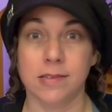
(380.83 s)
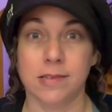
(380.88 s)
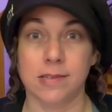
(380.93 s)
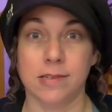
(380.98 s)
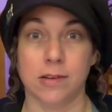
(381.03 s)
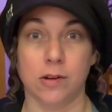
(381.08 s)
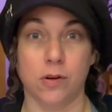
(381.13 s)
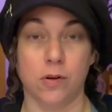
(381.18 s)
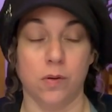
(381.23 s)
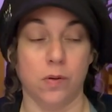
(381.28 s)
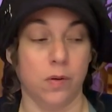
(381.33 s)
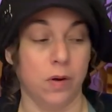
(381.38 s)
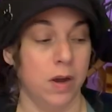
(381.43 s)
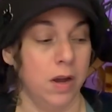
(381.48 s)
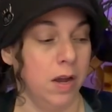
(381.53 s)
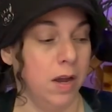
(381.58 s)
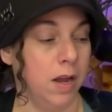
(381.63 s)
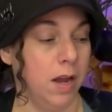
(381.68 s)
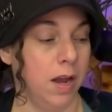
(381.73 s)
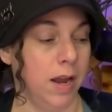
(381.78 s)
So
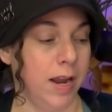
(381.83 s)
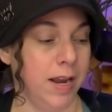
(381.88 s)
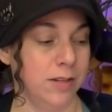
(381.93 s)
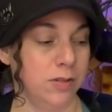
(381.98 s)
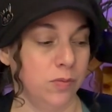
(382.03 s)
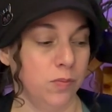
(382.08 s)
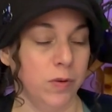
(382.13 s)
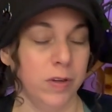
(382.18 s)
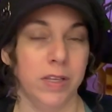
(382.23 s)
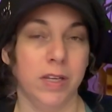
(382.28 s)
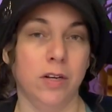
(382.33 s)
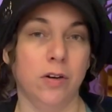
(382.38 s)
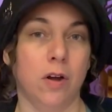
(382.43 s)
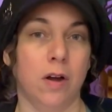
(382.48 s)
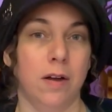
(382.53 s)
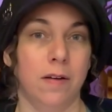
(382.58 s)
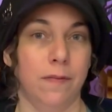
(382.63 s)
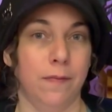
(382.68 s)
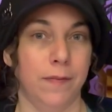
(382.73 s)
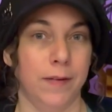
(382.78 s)
it's really
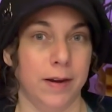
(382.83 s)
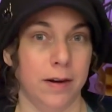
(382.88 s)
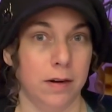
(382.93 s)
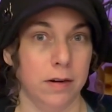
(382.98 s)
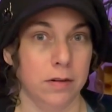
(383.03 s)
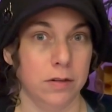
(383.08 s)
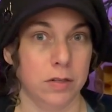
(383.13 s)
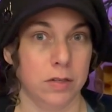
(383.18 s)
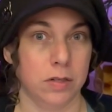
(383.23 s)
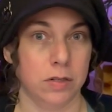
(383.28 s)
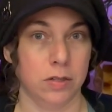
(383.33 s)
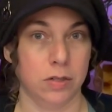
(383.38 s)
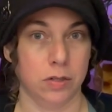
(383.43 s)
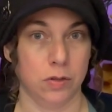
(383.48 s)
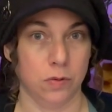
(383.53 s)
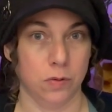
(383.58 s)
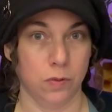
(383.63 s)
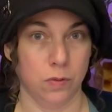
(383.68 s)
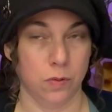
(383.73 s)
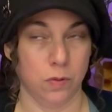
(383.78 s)
not fair to
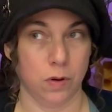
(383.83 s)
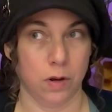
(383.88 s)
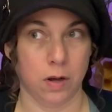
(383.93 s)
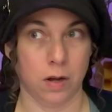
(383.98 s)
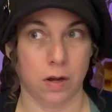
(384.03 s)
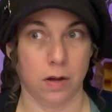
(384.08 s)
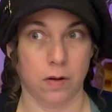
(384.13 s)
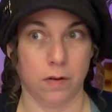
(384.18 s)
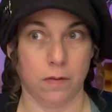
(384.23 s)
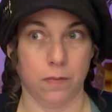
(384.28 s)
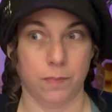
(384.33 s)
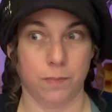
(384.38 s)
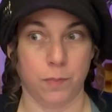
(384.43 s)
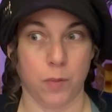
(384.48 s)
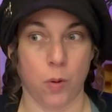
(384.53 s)
do a,